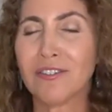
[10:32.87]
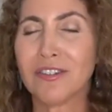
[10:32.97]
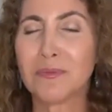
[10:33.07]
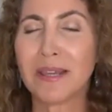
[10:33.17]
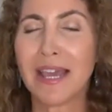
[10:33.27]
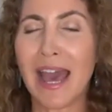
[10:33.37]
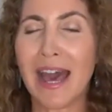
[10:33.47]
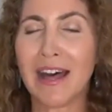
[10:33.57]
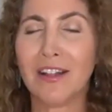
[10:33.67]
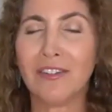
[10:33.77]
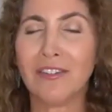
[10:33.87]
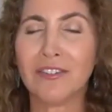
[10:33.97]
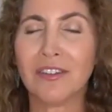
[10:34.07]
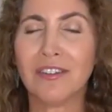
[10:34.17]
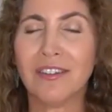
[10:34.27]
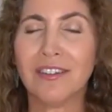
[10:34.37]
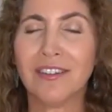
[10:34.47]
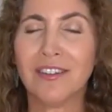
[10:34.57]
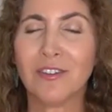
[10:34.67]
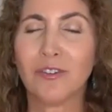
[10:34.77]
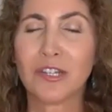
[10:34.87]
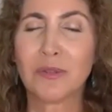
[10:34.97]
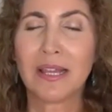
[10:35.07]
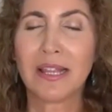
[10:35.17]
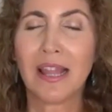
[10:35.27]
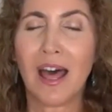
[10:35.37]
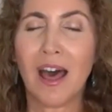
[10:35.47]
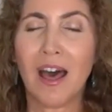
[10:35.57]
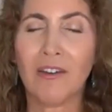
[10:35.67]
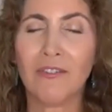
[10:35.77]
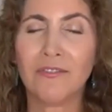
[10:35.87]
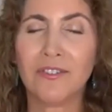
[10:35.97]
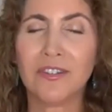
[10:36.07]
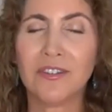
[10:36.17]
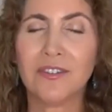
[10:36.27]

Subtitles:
or to be held, or to be loved,